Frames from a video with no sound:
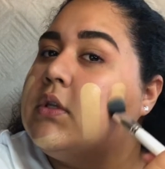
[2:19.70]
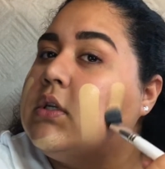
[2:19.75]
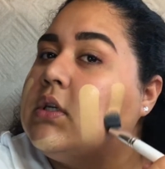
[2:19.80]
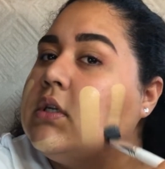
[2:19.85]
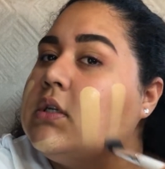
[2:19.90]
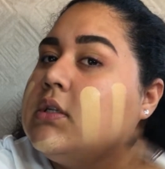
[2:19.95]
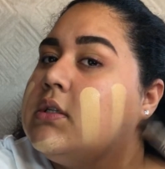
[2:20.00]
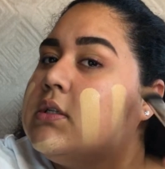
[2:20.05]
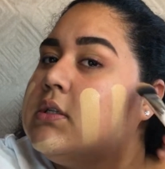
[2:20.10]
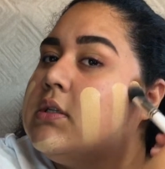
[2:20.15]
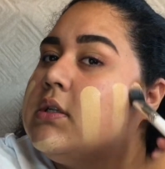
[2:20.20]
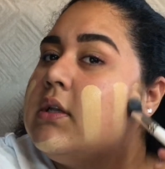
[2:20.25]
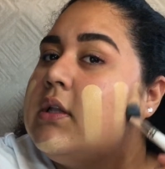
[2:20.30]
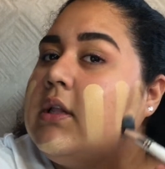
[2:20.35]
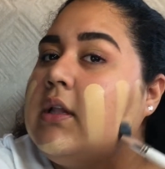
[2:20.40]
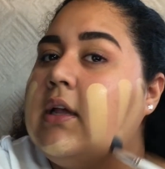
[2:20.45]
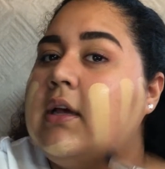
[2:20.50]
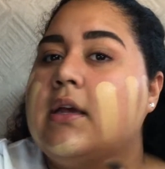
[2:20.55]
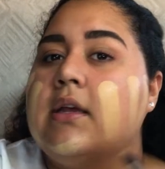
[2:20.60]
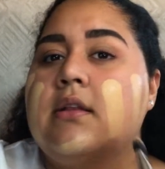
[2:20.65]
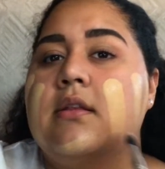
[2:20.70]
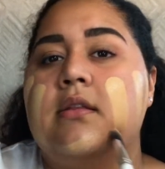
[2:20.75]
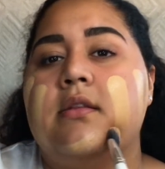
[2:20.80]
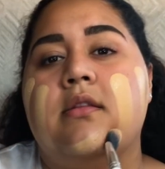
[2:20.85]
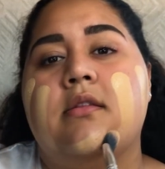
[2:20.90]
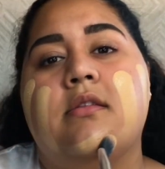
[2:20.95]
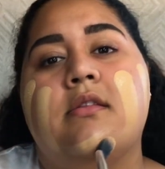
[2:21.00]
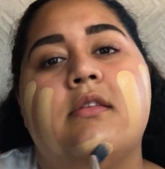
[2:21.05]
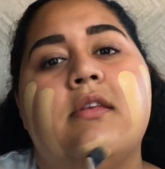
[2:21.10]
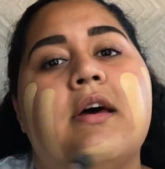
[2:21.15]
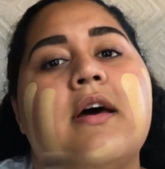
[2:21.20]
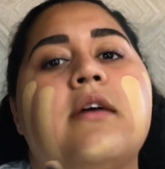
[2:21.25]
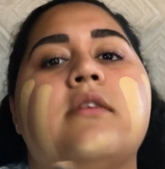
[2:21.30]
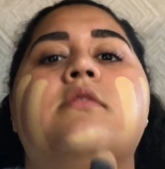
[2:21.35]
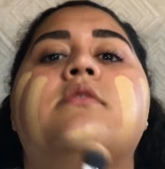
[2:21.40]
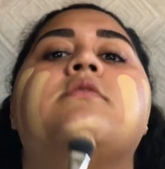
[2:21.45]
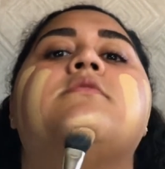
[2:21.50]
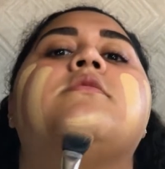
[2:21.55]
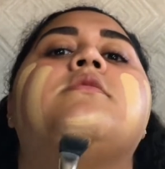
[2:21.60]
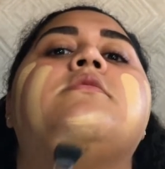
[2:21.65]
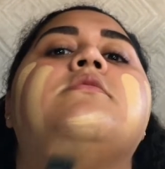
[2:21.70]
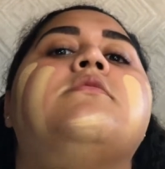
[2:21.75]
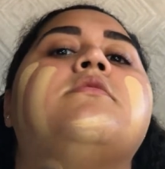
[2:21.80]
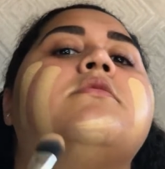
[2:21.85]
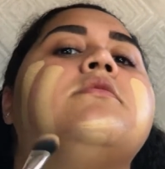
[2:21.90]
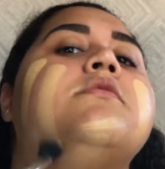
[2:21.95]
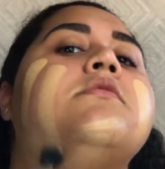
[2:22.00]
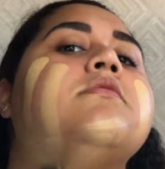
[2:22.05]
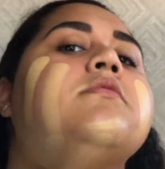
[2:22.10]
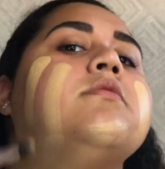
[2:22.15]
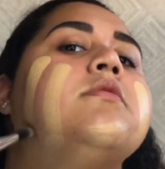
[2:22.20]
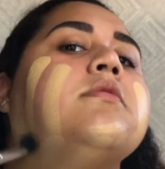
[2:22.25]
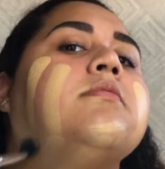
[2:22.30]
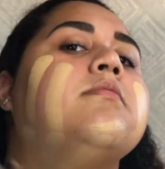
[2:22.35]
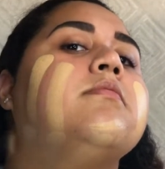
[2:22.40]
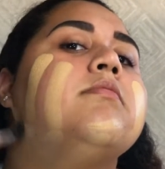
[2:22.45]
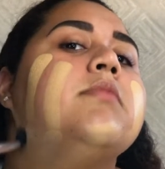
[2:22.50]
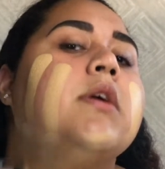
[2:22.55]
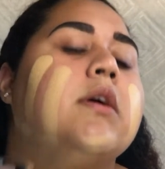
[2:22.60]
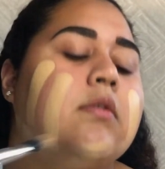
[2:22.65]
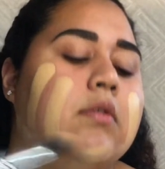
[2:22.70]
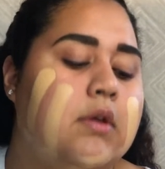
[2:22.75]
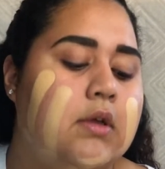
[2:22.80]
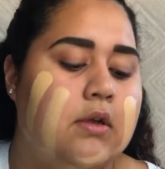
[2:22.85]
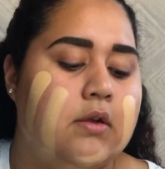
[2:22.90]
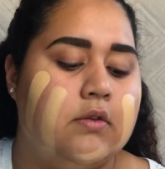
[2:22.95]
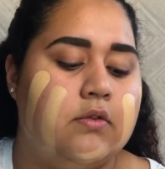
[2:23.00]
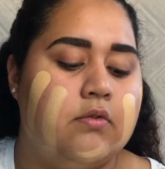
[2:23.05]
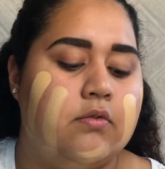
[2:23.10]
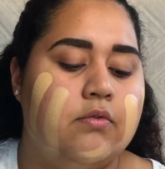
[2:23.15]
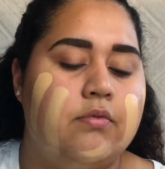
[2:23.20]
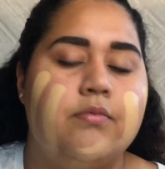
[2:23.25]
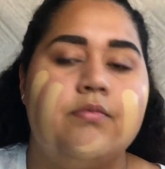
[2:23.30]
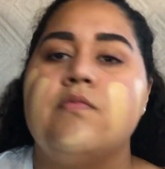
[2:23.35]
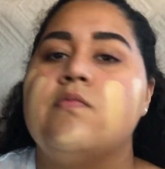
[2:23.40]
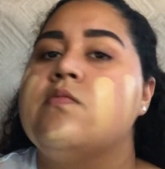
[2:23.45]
Just like that. Some down here too.